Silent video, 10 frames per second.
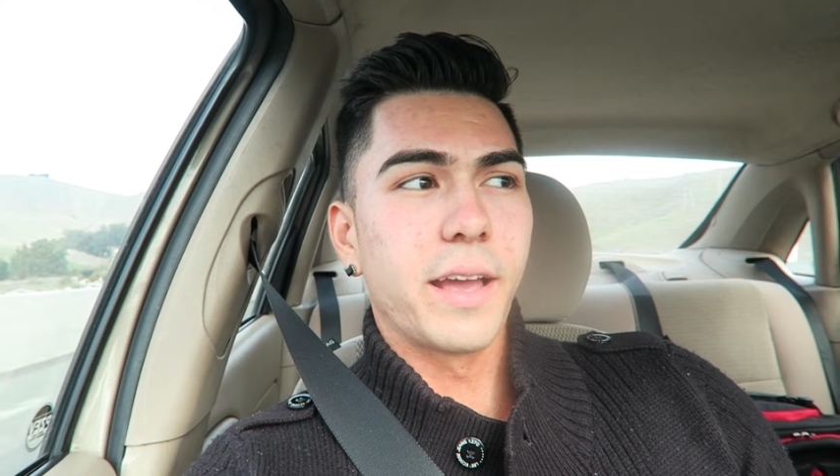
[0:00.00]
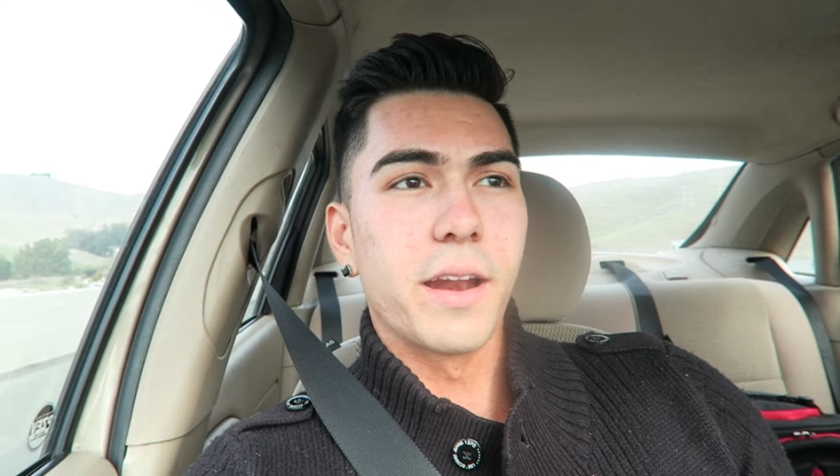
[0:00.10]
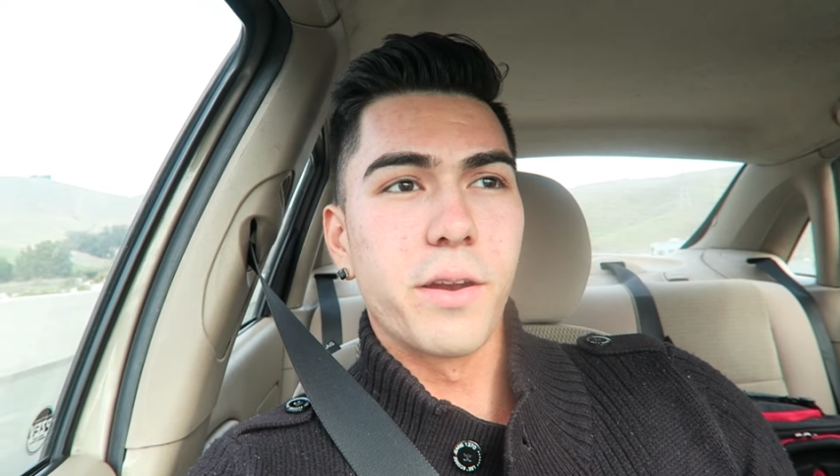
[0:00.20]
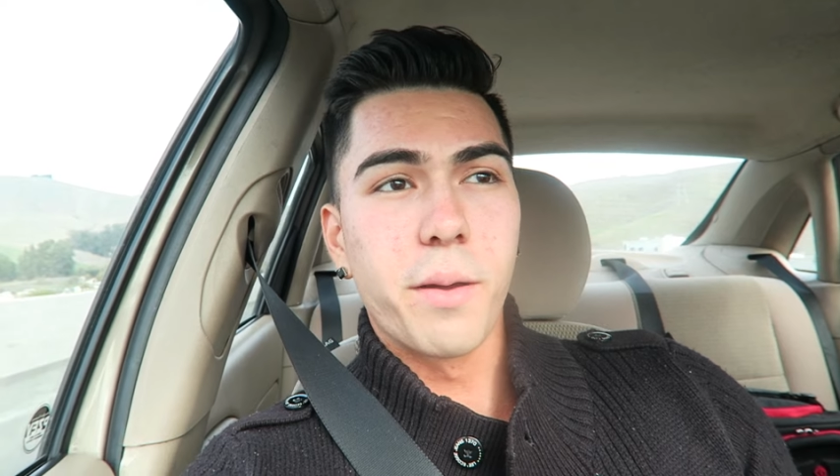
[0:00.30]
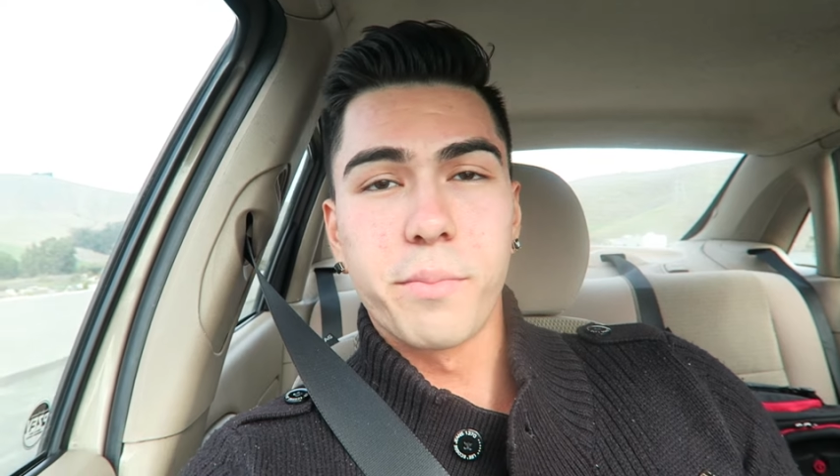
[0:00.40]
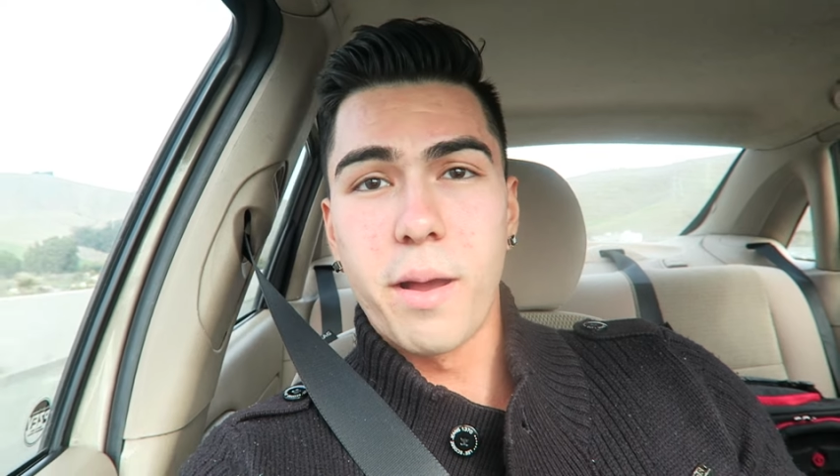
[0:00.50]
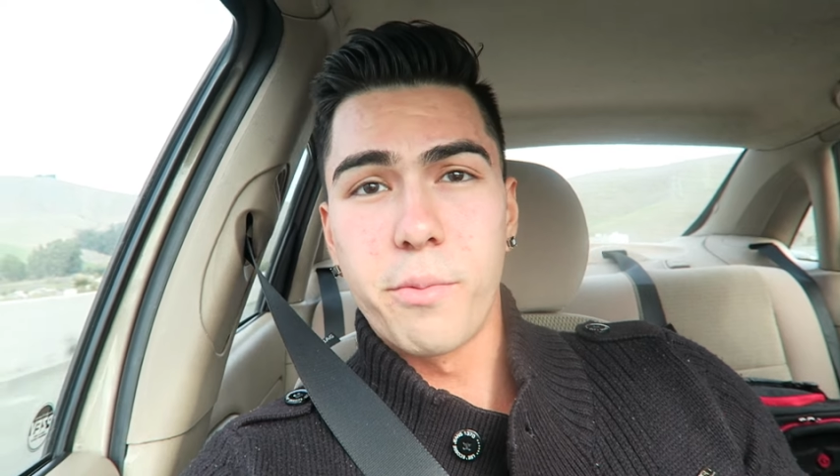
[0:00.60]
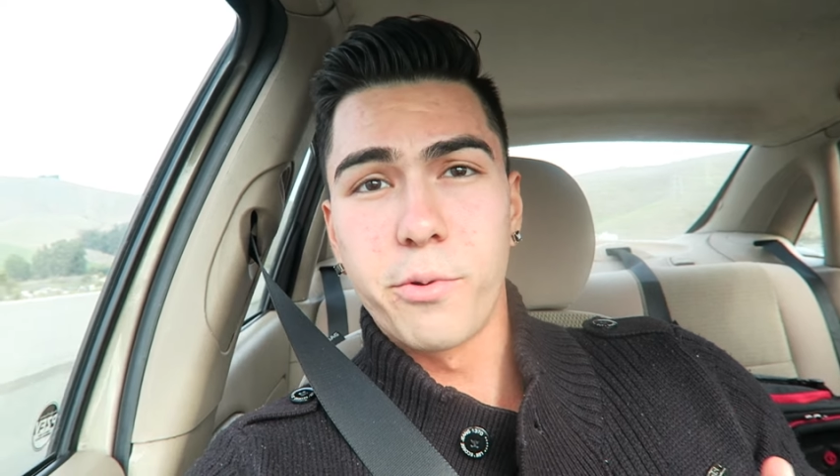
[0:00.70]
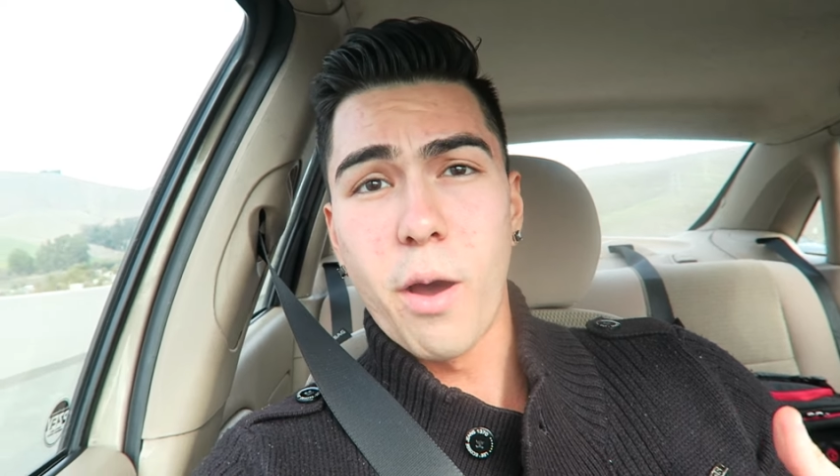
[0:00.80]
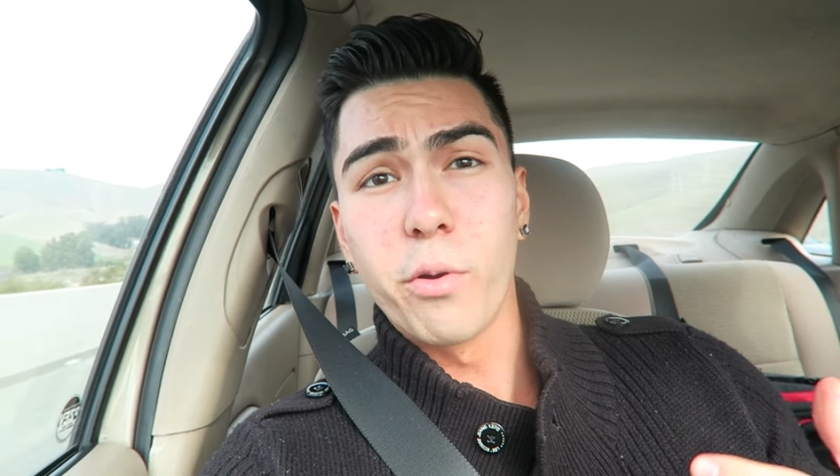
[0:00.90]
I don't
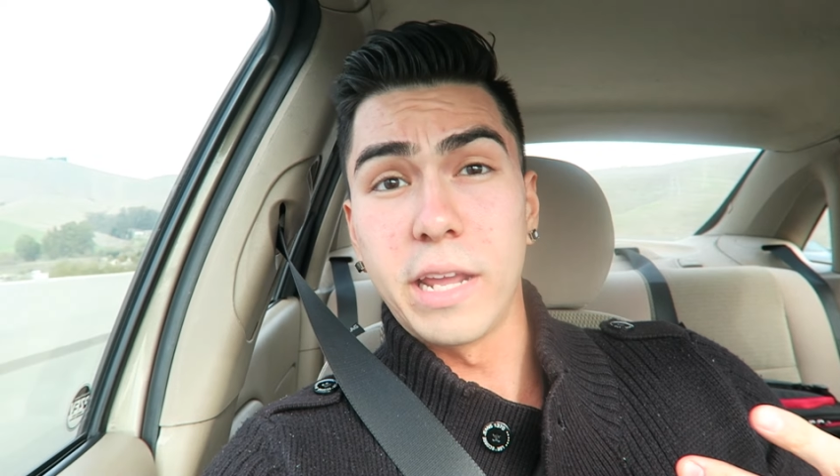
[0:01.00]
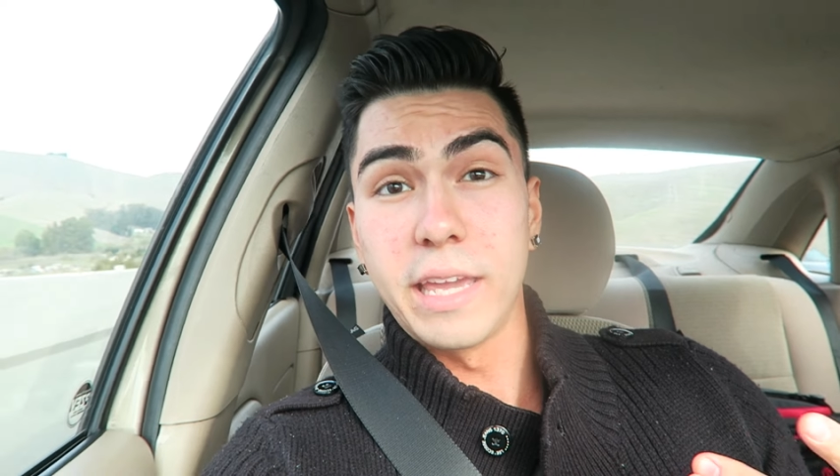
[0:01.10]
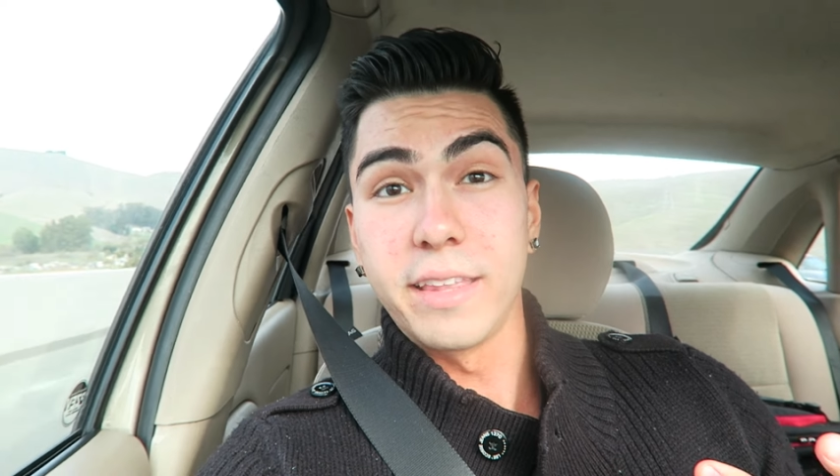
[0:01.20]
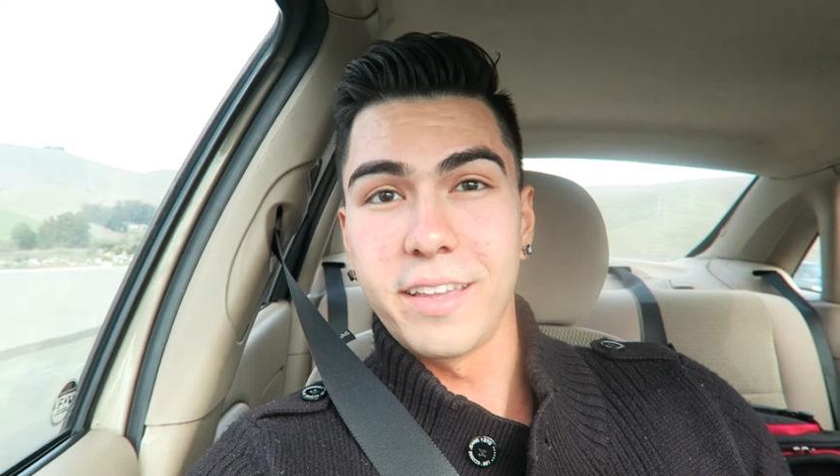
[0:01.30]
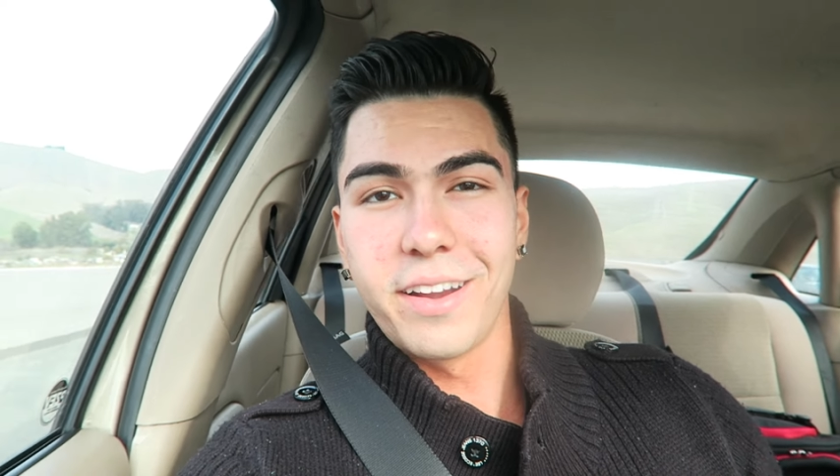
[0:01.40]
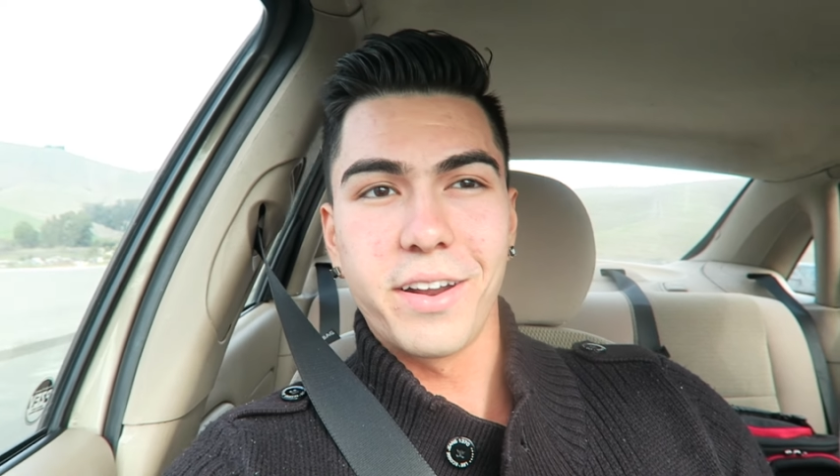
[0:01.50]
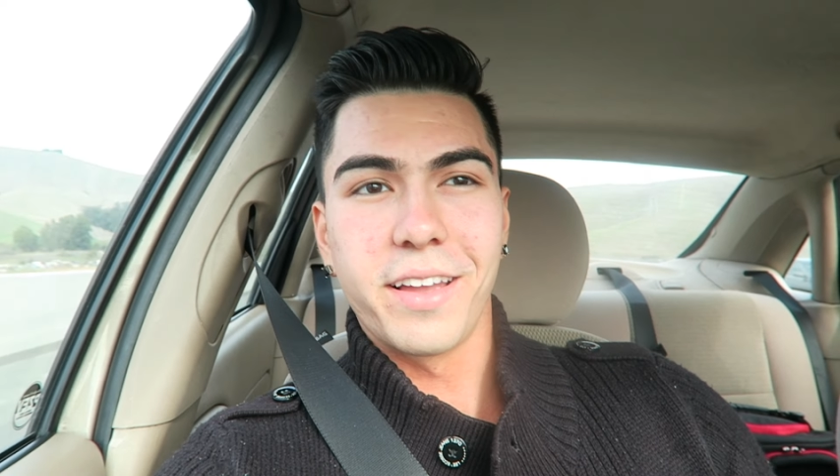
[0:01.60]
know, I want to eat there,